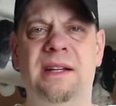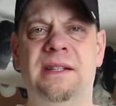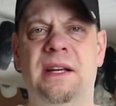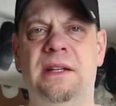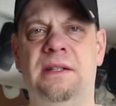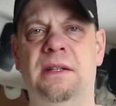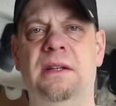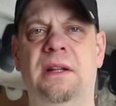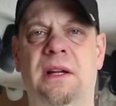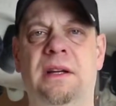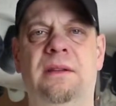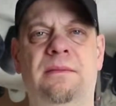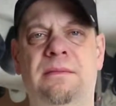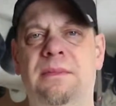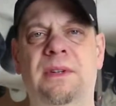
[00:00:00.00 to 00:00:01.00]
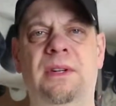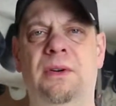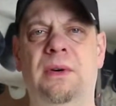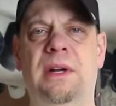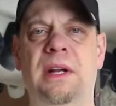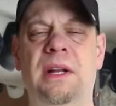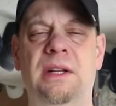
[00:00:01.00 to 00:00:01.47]
It's like,
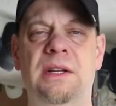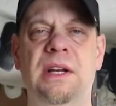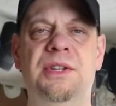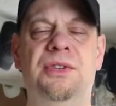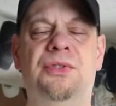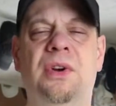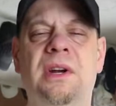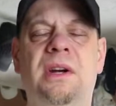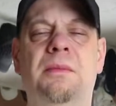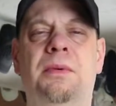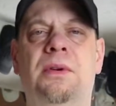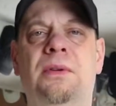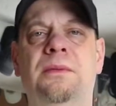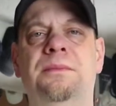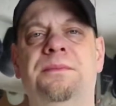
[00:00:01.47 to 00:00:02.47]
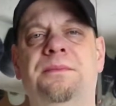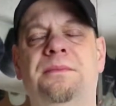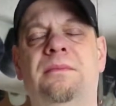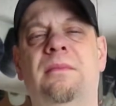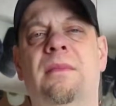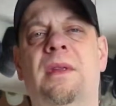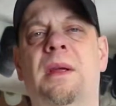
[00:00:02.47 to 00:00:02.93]
it's drinkable,
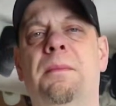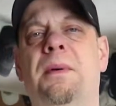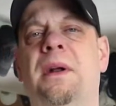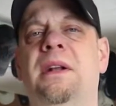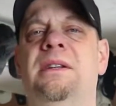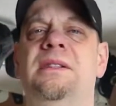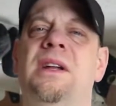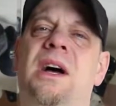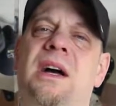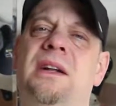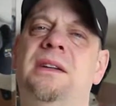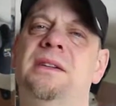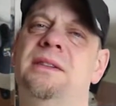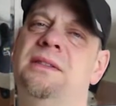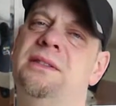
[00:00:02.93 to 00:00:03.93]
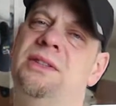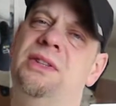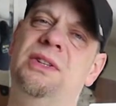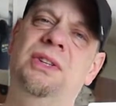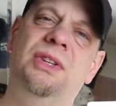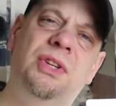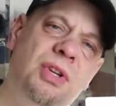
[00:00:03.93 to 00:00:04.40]
but it's not
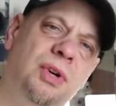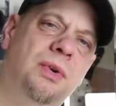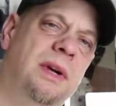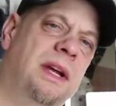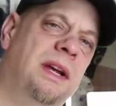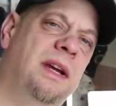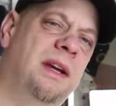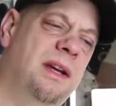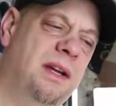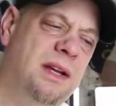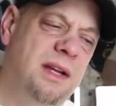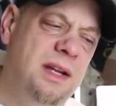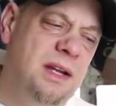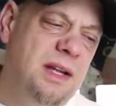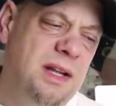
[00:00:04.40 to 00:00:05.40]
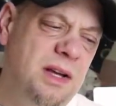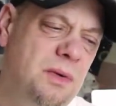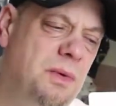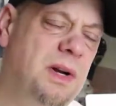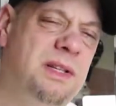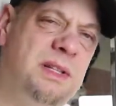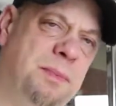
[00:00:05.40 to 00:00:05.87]
doing
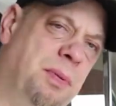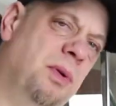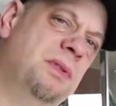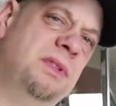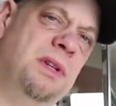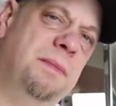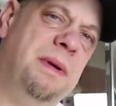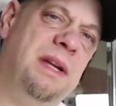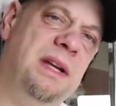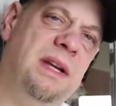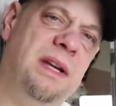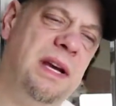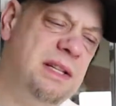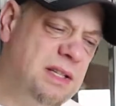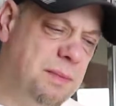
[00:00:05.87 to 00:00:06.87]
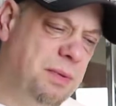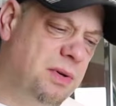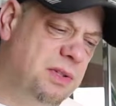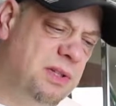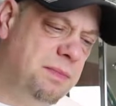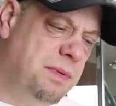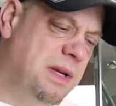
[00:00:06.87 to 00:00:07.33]
what it's supposed to be. It's
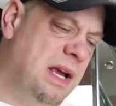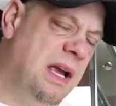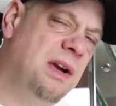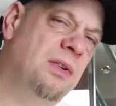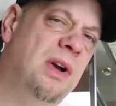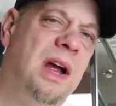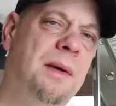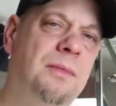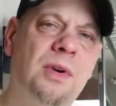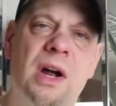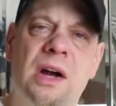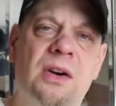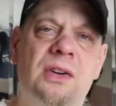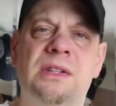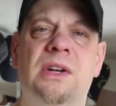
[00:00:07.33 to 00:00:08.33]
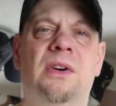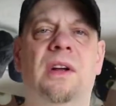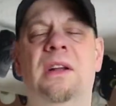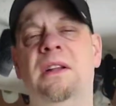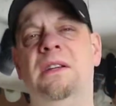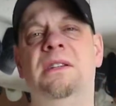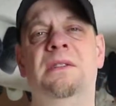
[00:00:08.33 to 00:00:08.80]
supposed to be a graham cracker stout,
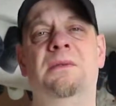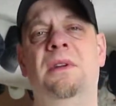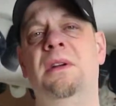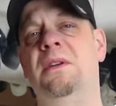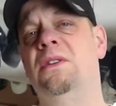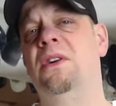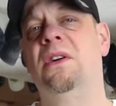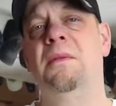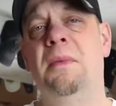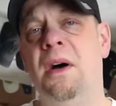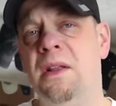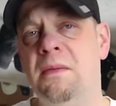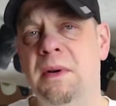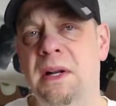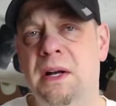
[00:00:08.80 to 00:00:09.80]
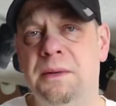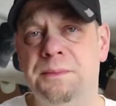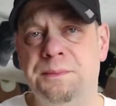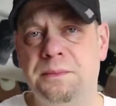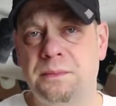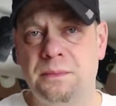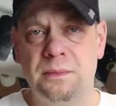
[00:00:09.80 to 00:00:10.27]
and this is really starting to bother me now.
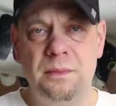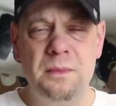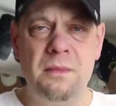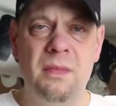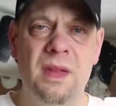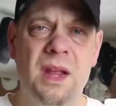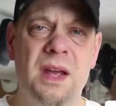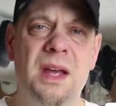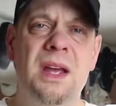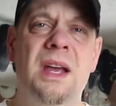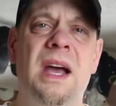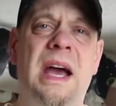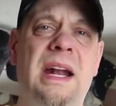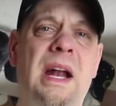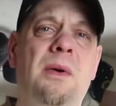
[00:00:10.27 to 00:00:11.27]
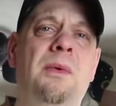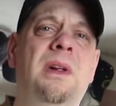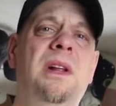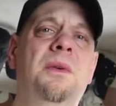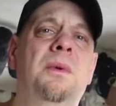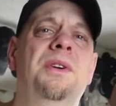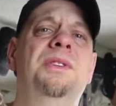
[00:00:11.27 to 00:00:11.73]
And I
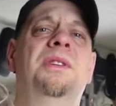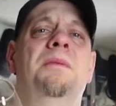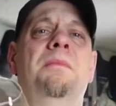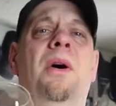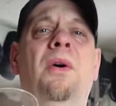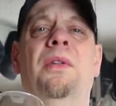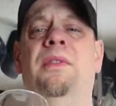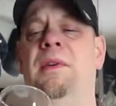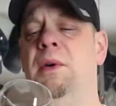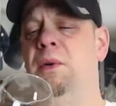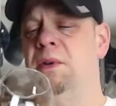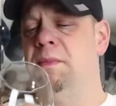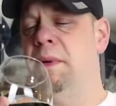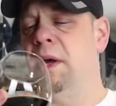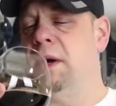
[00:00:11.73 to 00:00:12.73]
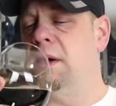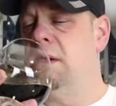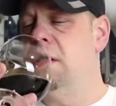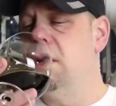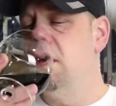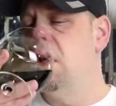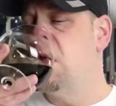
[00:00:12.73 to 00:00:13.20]
really wish the mouthfeel was better.
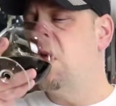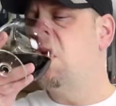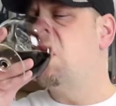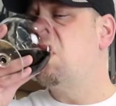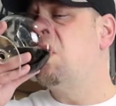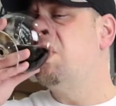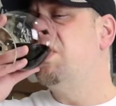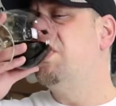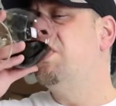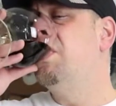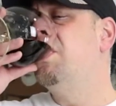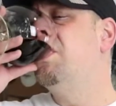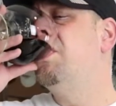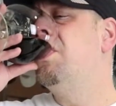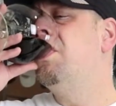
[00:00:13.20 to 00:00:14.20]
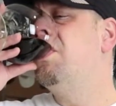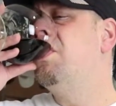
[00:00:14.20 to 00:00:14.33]
Will it physics?